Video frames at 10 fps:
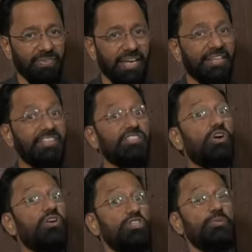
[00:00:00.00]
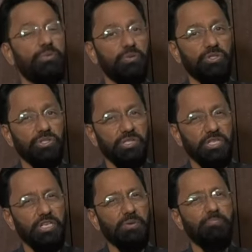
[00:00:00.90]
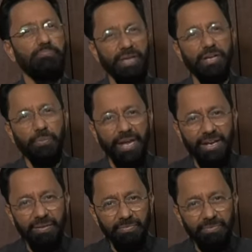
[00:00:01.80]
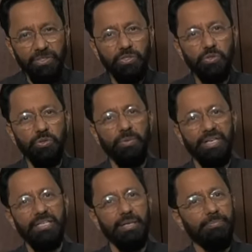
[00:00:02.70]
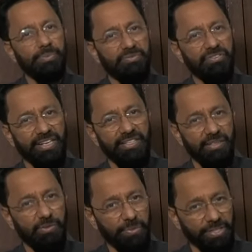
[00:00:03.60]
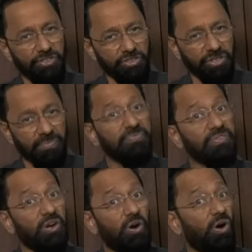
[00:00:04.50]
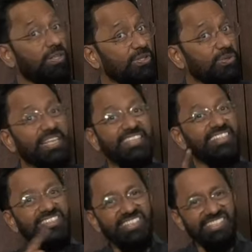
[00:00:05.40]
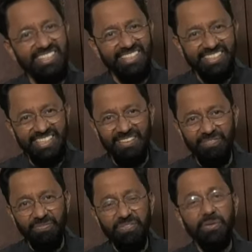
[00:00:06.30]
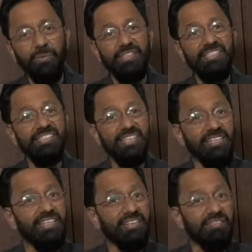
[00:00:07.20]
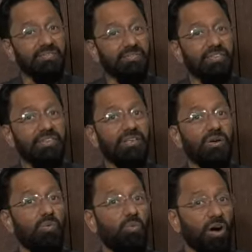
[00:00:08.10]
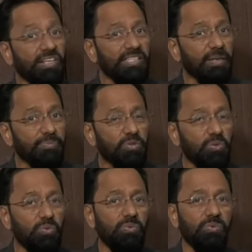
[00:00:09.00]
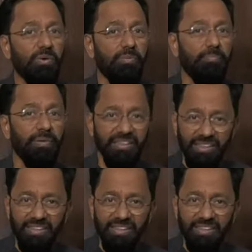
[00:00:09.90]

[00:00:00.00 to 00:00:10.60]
and it contributed in a big way to the World Cup final victory. Also, that interesting scene when Sunny walks up to Madan